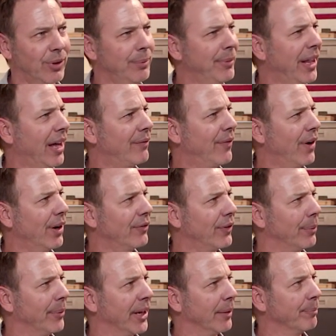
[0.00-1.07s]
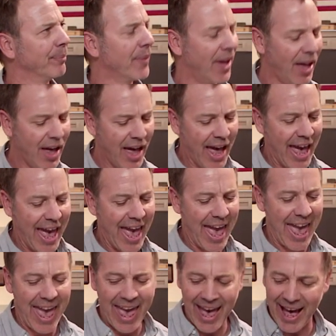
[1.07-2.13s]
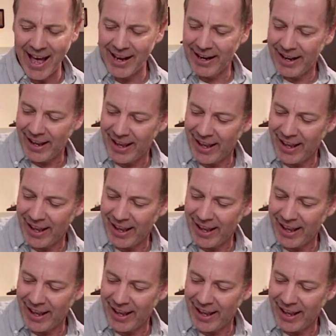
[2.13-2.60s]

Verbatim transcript: wouldn't be that far from me. And